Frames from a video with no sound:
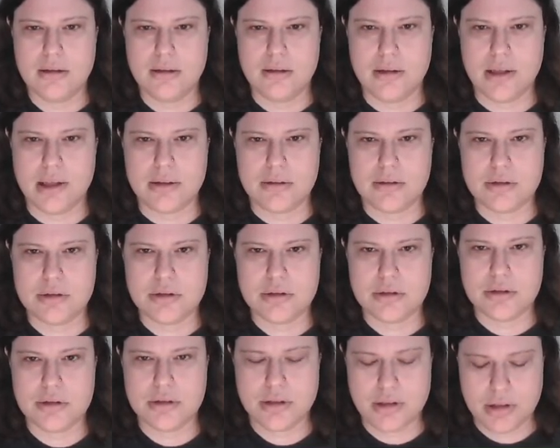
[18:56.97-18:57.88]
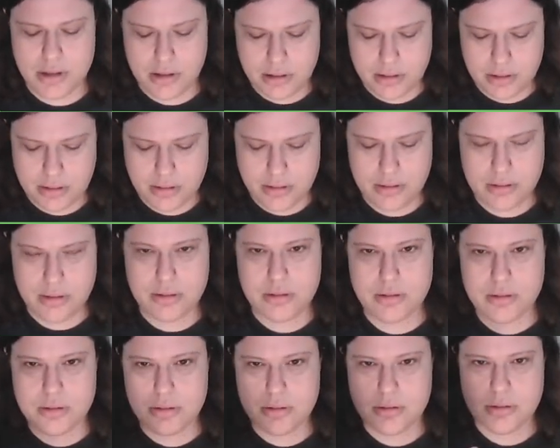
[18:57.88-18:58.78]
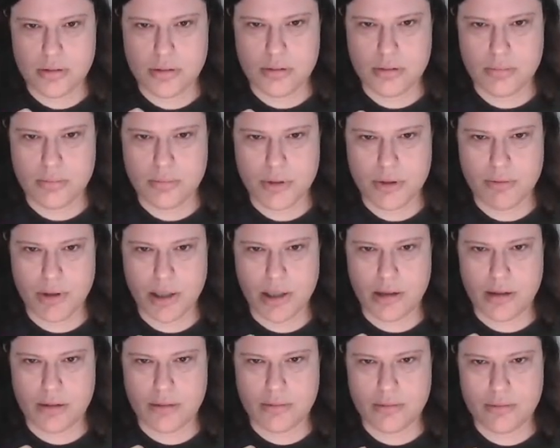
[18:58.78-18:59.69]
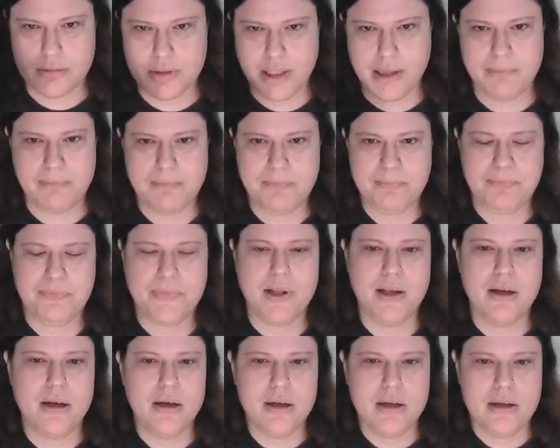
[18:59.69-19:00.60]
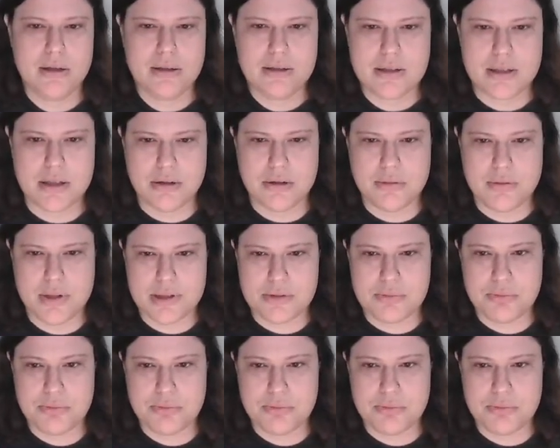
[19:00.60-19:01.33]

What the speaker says: that should be right. Yep. So this